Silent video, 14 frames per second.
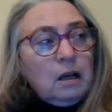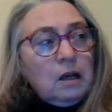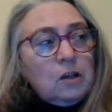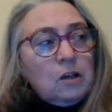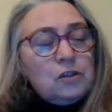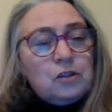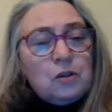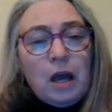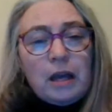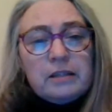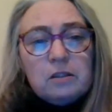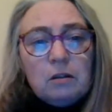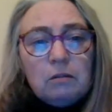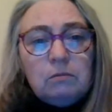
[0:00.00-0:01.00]
So I
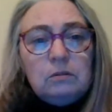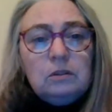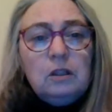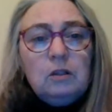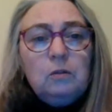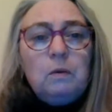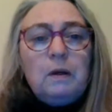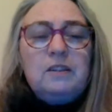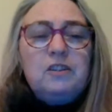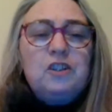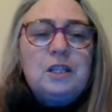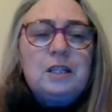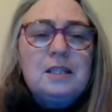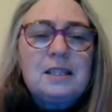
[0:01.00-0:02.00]
don't know whether
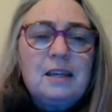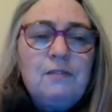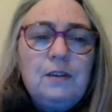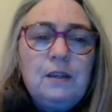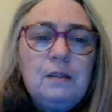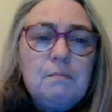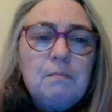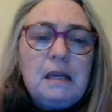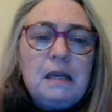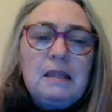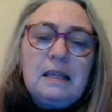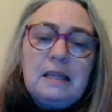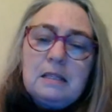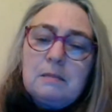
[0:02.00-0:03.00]
she's giving me
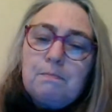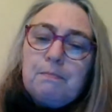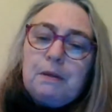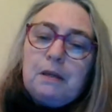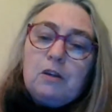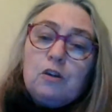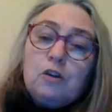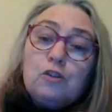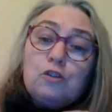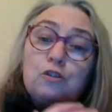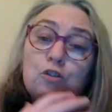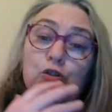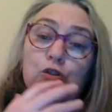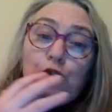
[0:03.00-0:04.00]
this
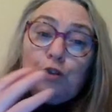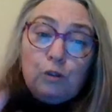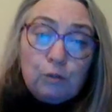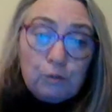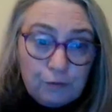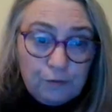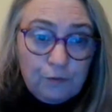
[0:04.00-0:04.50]
because you've